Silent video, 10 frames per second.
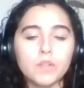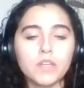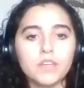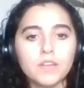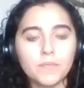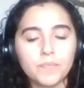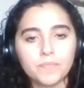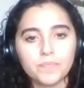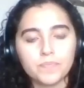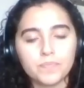this started this summer
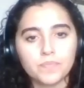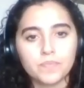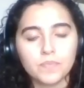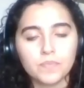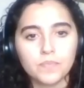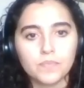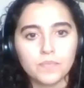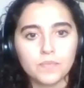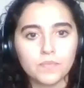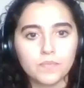of 2010.
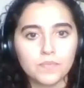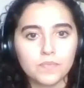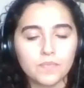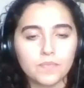Oh, it's